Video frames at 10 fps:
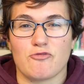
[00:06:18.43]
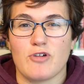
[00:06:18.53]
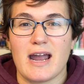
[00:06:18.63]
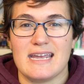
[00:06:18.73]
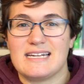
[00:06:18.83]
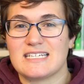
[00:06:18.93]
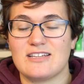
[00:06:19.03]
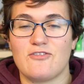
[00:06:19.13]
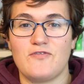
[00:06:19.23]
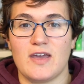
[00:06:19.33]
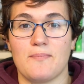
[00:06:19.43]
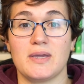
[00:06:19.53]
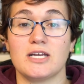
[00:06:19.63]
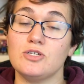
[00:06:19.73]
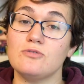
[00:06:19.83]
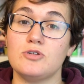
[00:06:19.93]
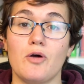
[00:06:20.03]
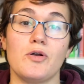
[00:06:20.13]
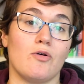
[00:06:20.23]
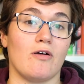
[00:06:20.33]
right. It doesn't fit because you
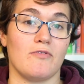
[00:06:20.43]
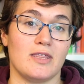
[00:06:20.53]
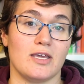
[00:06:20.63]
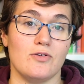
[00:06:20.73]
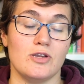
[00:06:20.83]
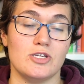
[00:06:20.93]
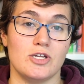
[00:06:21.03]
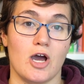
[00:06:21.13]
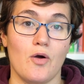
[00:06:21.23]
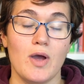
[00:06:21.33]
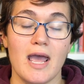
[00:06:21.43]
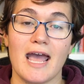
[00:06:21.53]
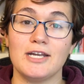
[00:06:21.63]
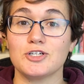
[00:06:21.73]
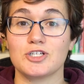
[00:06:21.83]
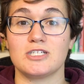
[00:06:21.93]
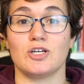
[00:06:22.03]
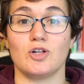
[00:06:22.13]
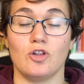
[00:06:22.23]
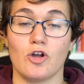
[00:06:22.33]
don't know everything you need to know and you're
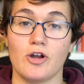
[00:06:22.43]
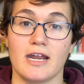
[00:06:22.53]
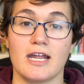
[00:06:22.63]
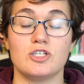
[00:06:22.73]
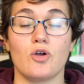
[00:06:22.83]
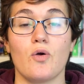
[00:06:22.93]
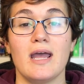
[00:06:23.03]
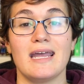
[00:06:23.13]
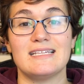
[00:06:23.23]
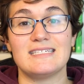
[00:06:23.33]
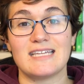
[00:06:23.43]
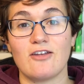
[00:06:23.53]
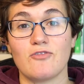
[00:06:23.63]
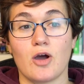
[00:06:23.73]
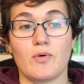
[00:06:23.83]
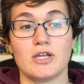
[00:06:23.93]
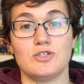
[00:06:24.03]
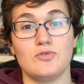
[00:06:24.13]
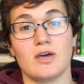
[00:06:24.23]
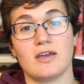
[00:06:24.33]
still learning. And so instead of going
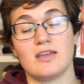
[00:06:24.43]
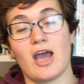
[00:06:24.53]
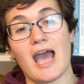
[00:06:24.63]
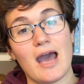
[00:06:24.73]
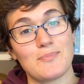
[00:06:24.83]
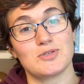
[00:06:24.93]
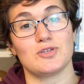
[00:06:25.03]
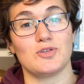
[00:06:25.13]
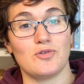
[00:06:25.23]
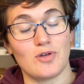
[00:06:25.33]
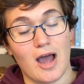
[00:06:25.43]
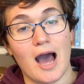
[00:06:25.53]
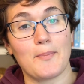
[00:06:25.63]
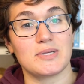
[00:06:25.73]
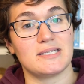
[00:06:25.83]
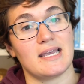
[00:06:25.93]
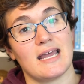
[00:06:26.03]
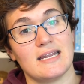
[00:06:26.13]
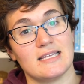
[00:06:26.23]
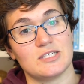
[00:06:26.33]
to the absolute opposite
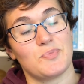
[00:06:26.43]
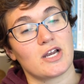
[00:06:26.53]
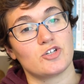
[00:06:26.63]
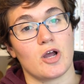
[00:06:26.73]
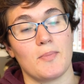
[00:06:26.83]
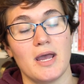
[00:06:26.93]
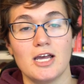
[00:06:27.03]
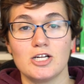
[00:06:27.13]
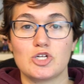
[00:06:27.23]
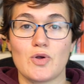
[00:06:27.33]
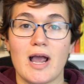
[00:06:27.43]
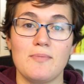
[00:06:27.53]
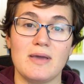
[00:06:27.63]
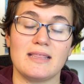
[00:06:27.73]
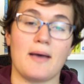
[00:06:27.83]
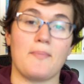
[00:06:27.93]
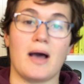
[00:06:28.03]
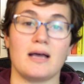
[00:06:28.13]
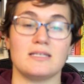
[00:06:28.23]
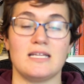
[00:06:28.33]
end of the spectrum, try to make that
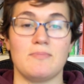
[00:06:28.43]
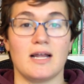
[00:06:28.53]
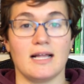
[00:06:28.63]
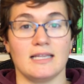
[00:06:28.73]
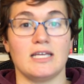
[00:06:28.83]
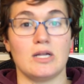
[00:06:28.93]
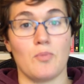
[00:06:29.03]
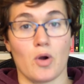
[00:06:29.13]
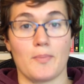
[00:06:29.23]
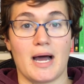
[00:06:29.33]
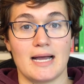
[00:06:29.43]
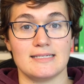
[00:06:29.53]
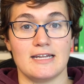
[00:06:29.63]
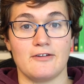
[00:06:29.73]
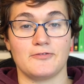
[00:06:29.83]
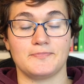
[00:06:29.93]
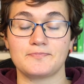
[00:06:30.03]
pot statement a little more positive.